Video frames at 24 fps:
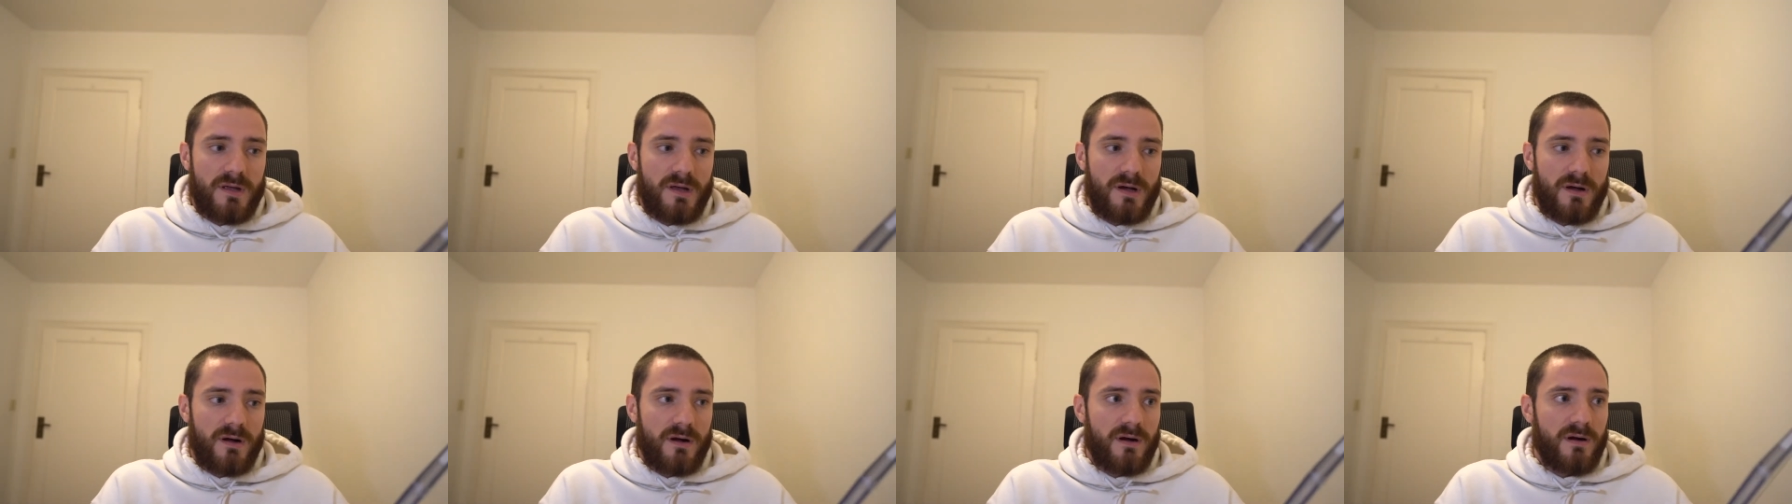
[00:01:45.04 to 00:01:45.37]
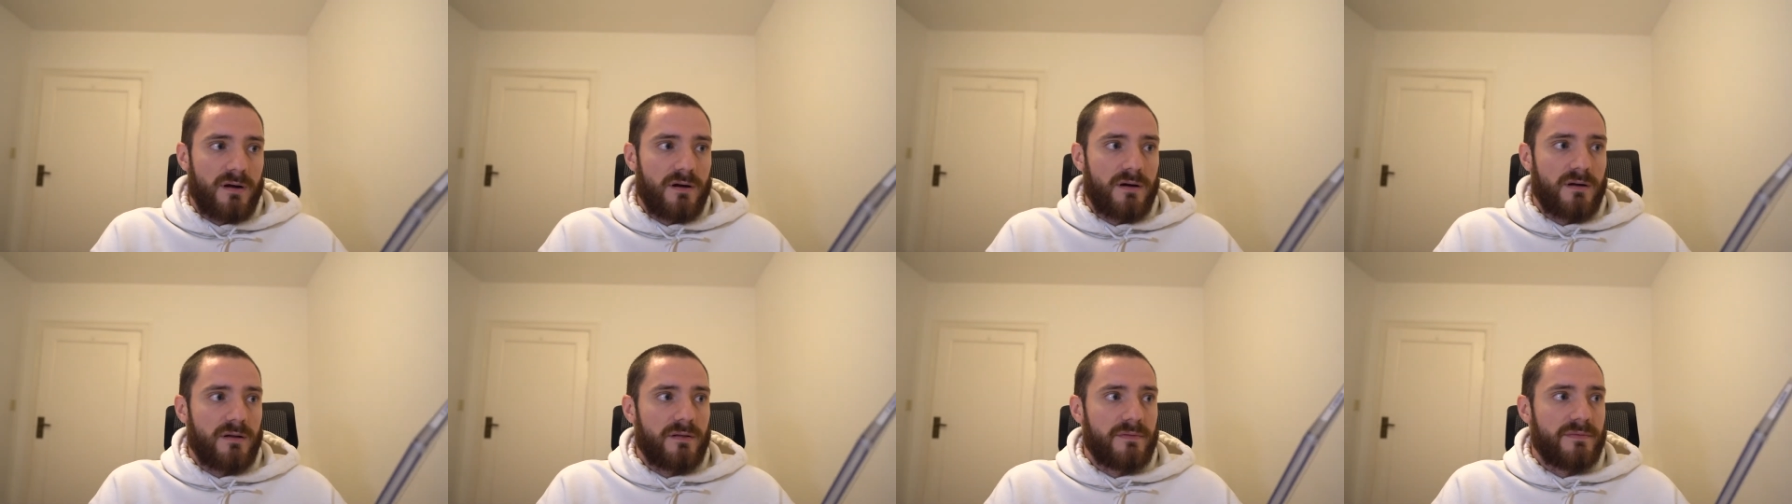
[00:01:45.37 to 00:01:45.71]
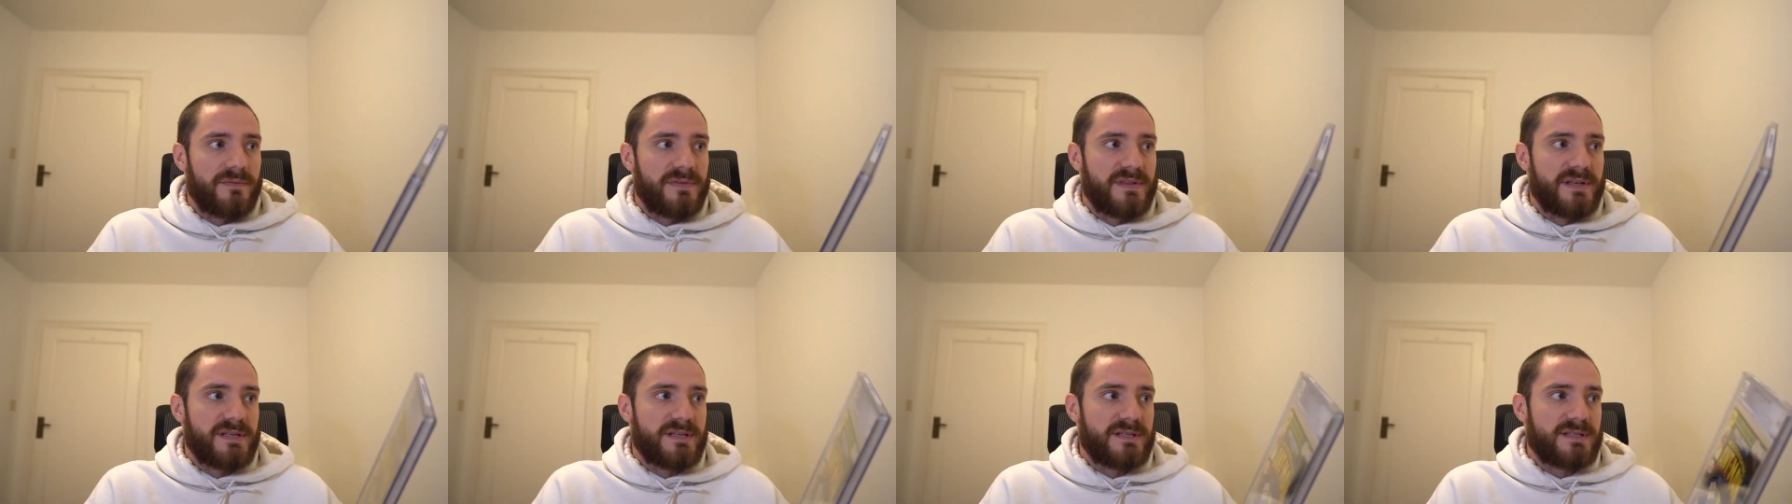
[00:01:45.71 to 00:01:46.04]
on
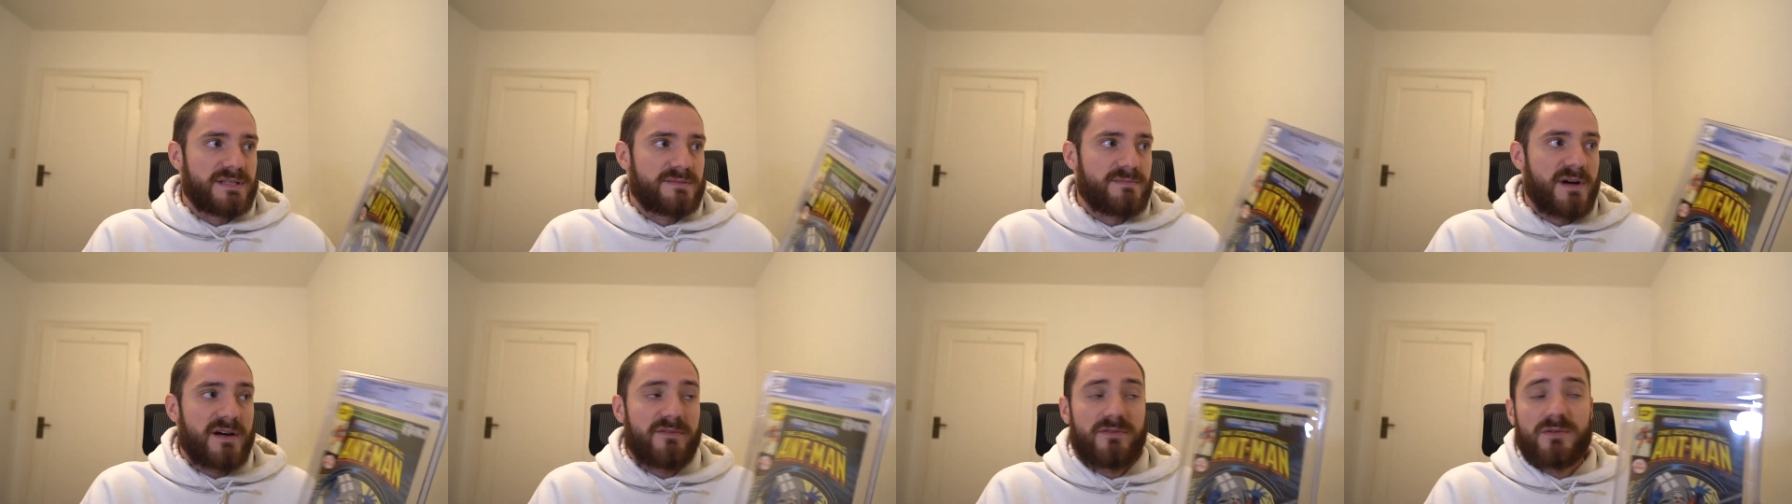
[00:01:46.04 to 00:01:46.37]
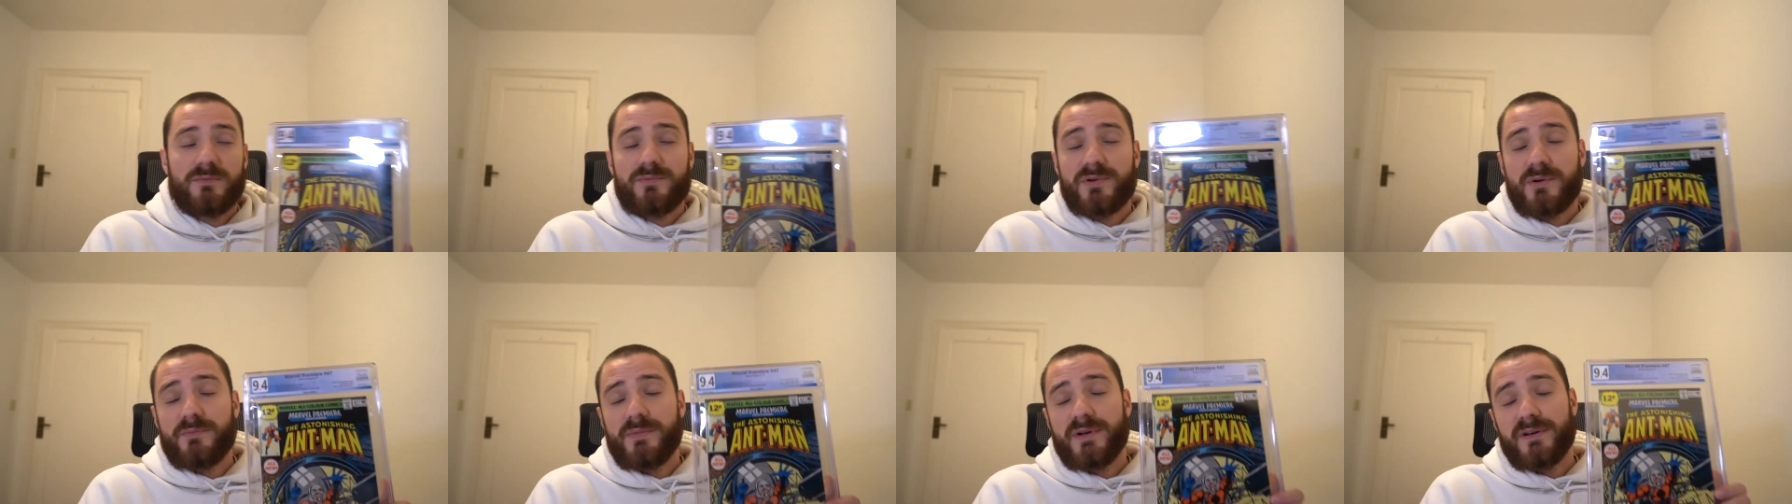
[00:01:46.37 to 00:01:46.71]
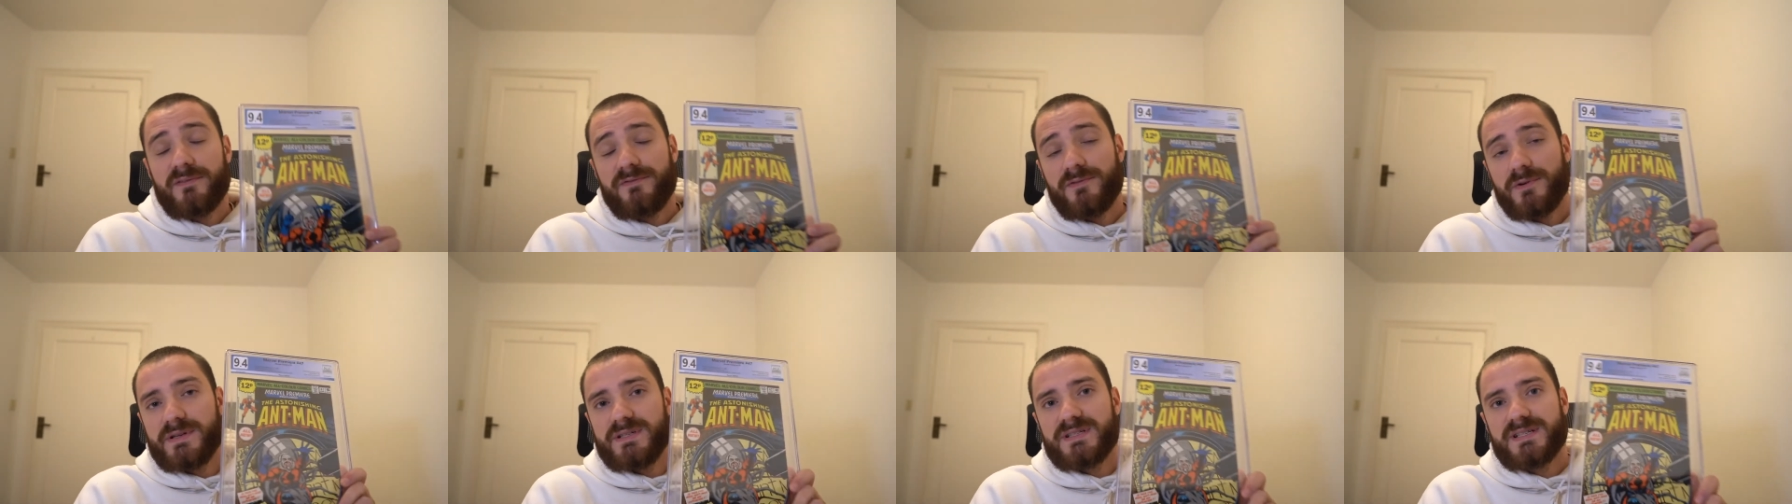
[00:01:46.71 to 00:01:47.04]
this Marvel Premiere
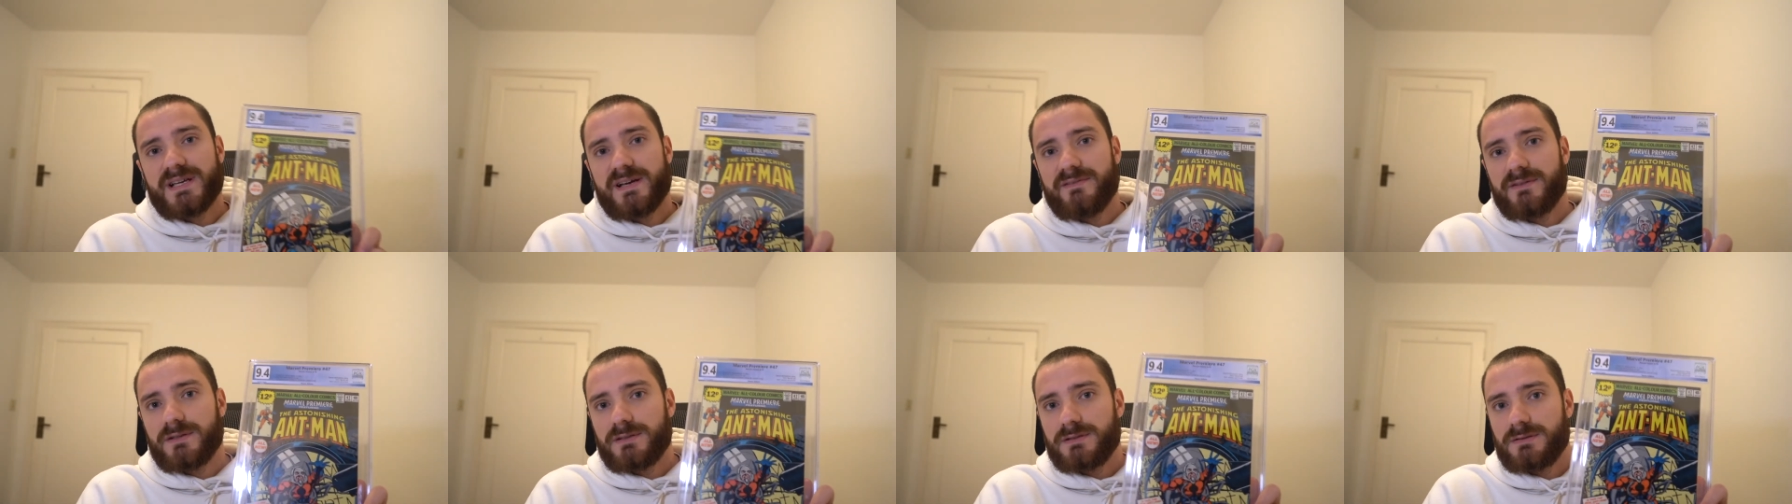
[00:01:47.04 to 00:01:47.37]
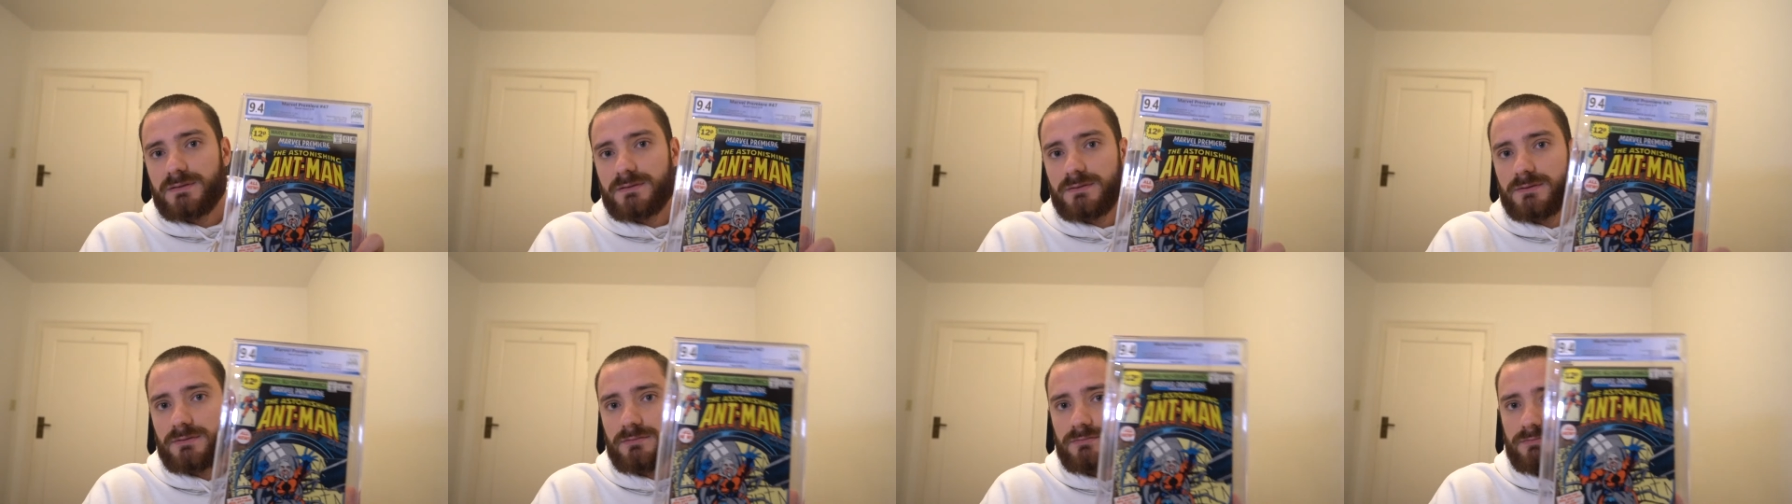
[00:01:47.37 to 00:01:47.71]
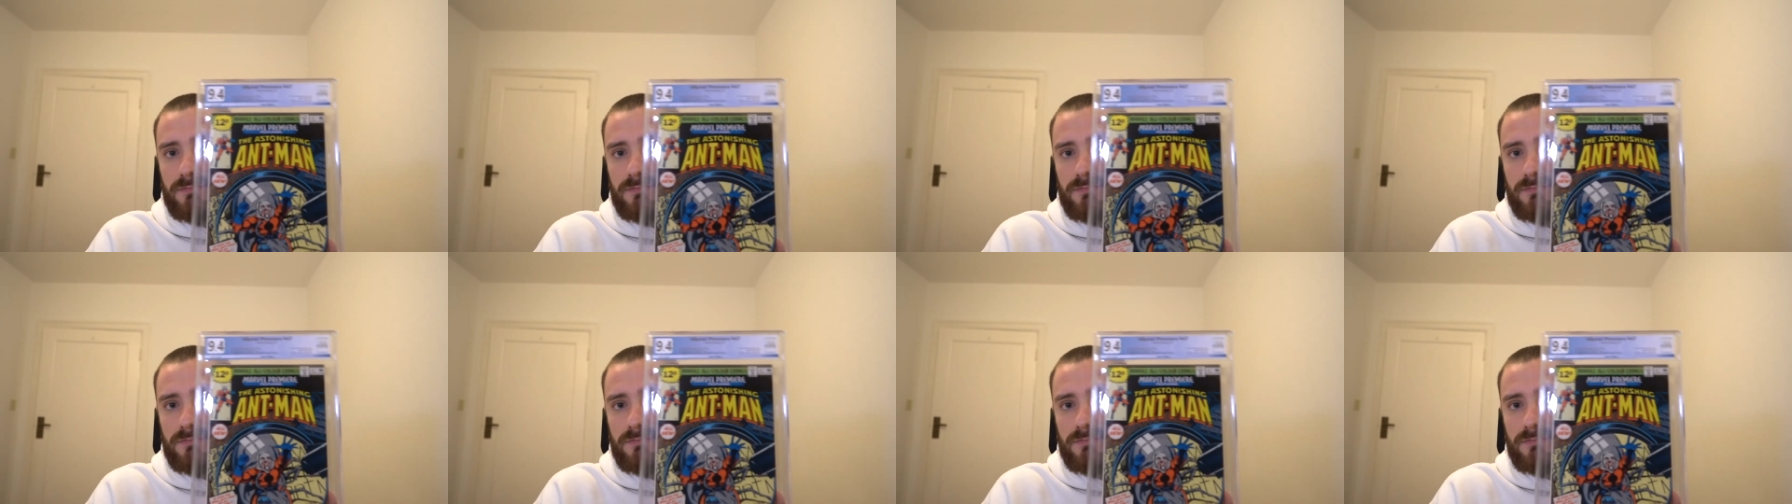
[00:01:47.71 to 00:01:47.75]
47,